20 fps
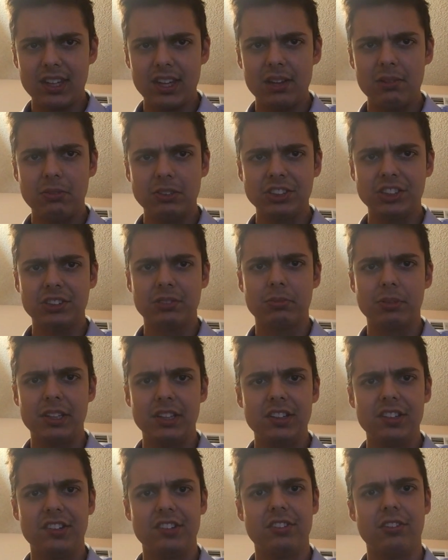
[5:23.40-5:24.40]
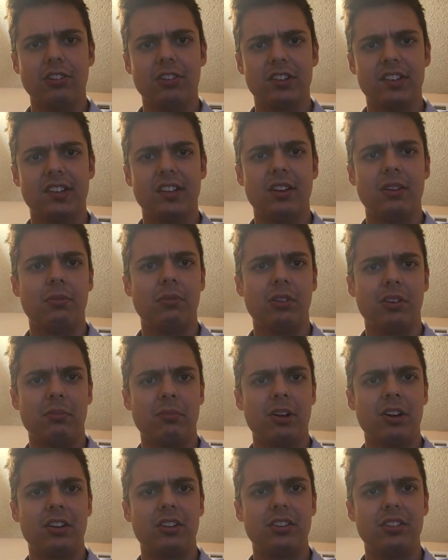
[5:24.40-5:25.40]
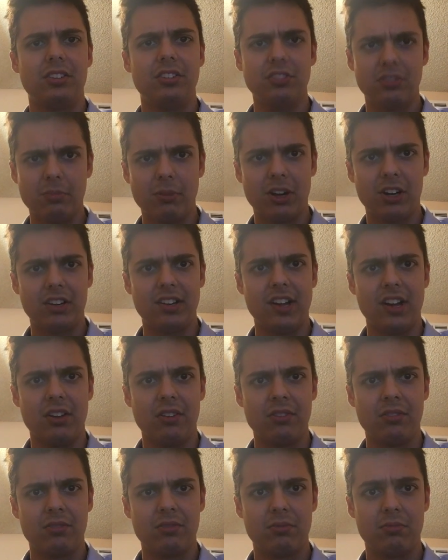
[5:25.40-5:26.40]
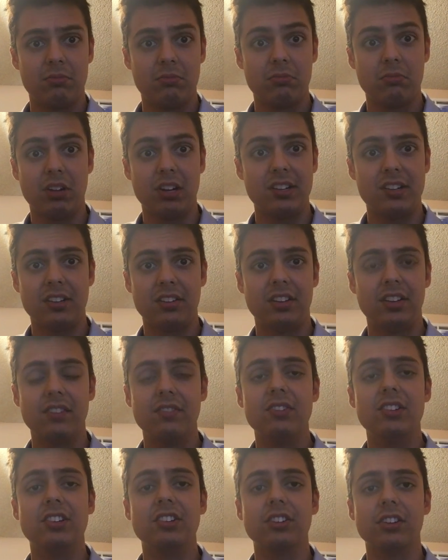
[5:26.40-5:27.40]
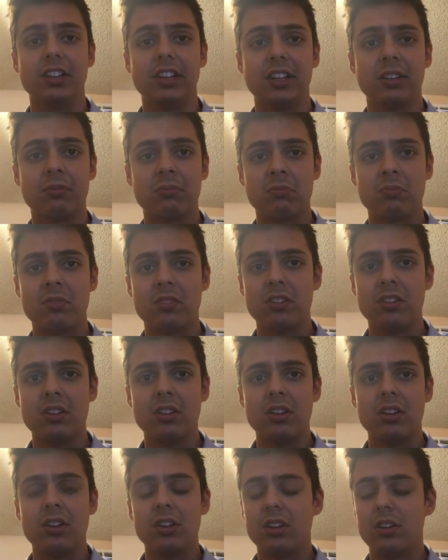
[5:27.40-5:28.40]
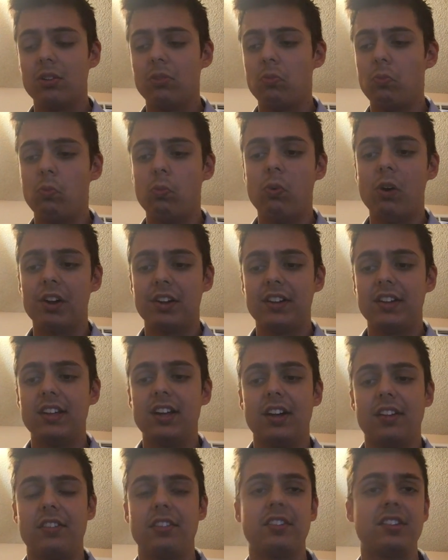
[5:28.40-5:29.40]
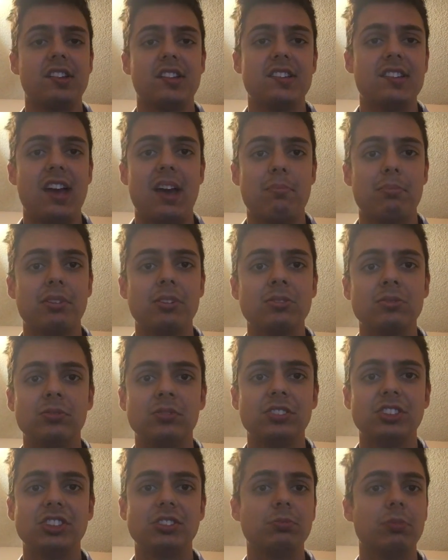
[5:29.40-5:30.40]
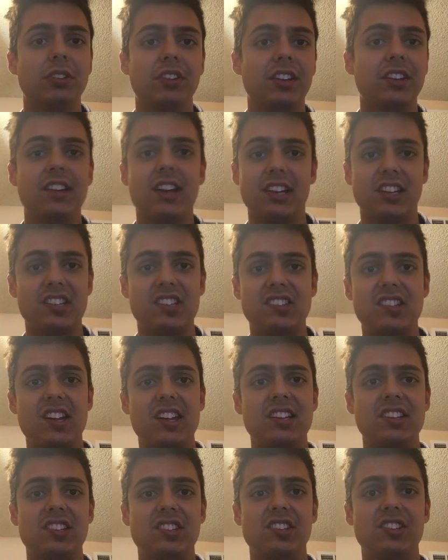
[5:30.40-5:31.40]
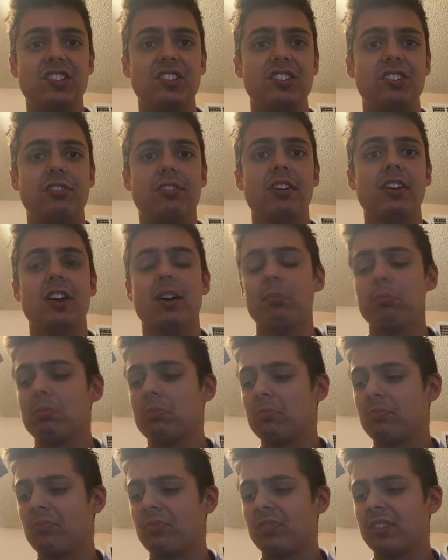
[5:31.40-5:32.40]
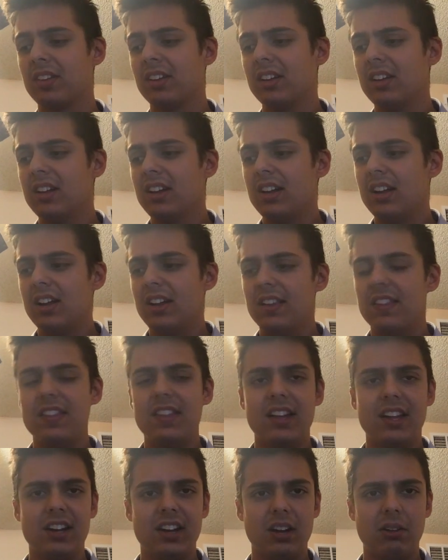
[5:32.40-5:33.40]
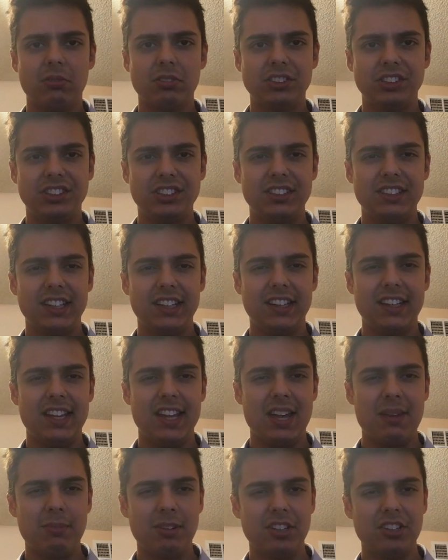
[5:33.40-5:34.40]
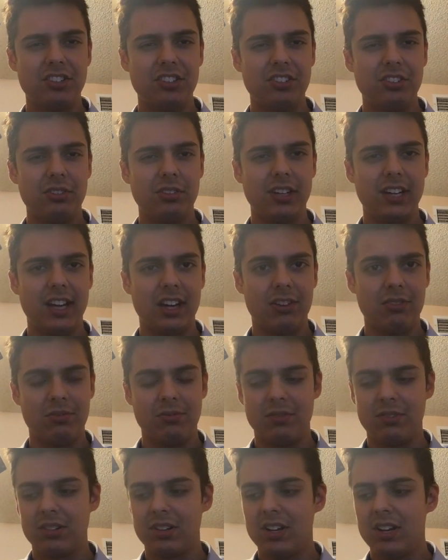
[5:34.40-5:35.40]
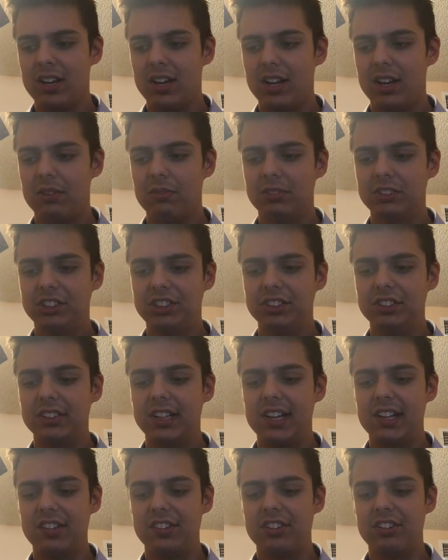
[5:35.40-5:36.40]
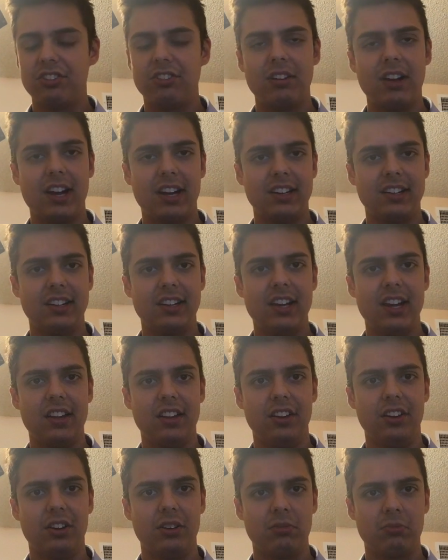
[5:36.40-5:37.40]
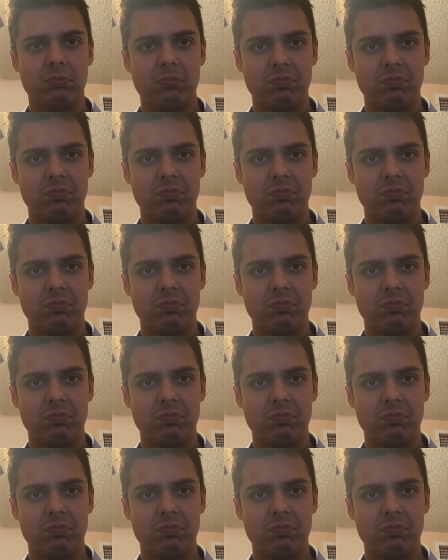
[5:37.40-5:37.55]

I want you to read the source, and then I want you to write down individually what the author says happened. Just what the text says, just straight up. Then I want you to take the image into account. I want you guys to track together